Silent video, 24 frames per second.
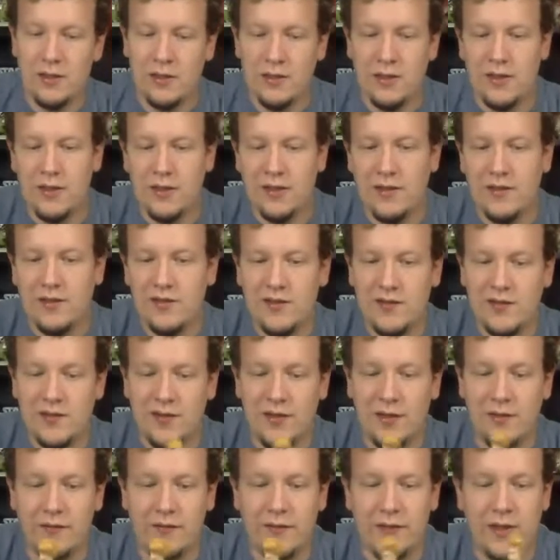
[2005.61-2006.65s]
It's just
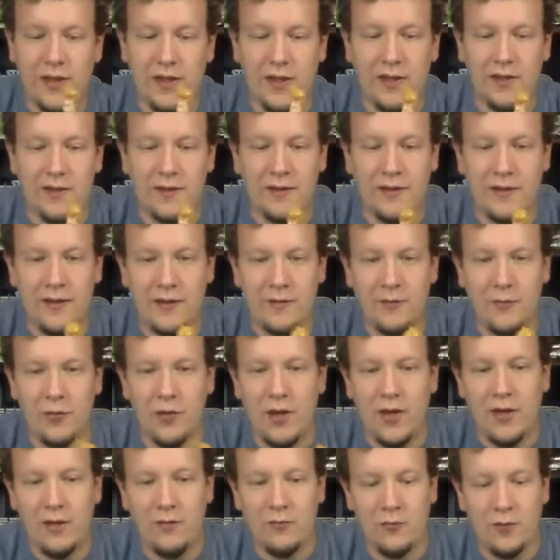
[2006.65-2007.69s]
tough to get them
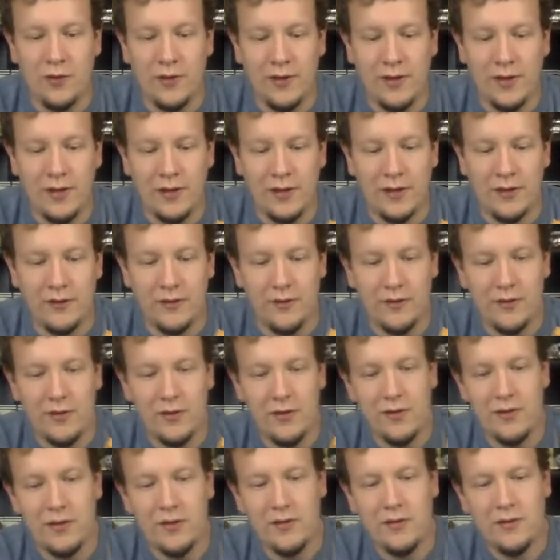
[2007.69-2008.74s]
right when they're
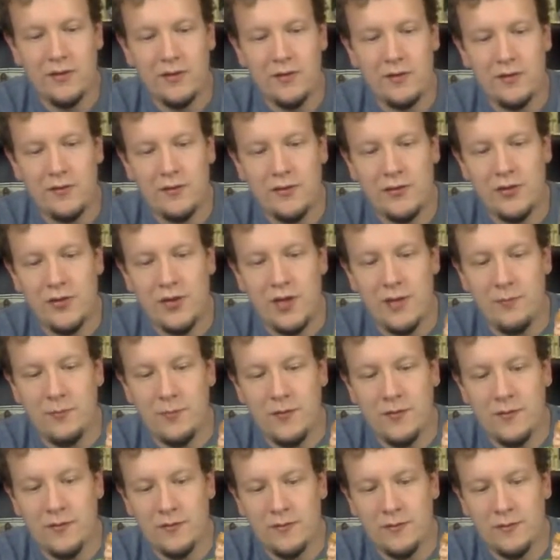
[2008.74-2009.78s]
shaped
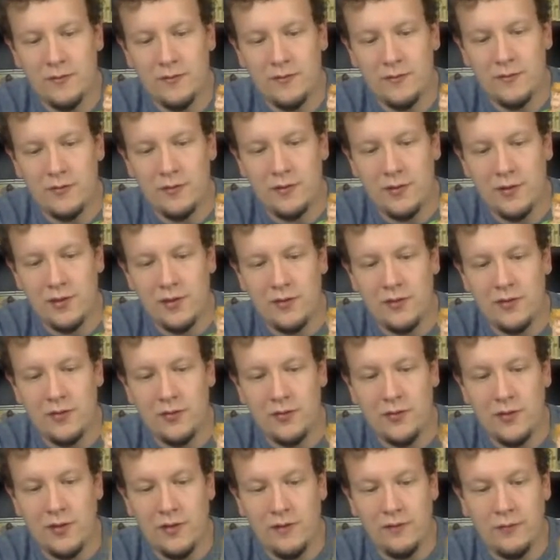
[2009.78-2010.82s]
in
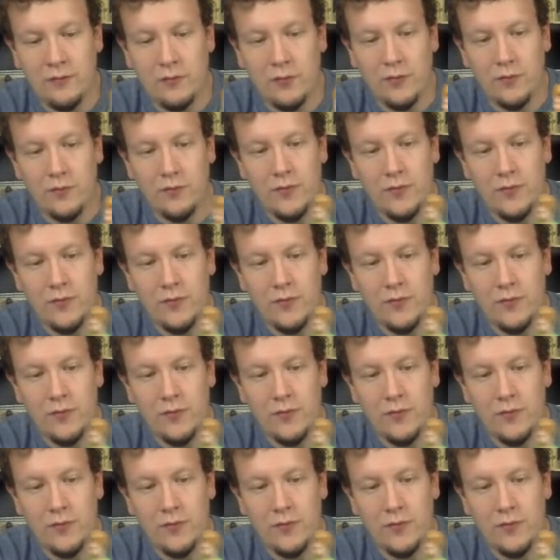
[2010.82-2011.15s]
2D form.